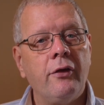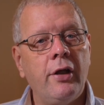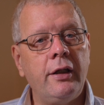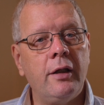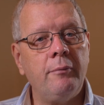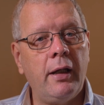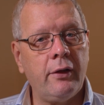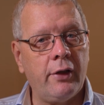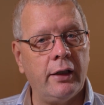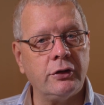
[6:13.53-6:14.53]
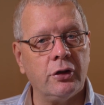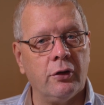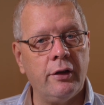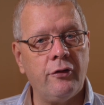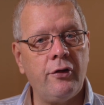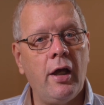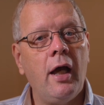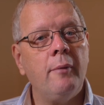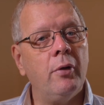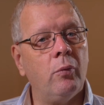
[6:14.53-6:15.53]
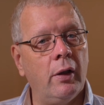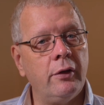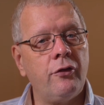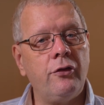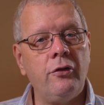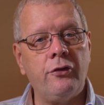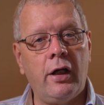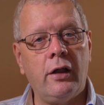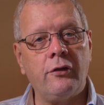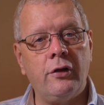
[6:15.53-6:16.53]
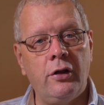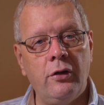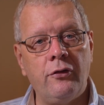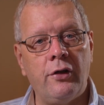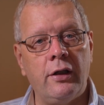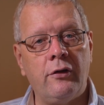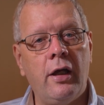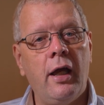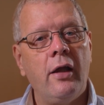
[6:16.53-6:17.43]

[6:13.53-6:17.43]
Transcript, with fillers: They can make that choice, but once you start to use it,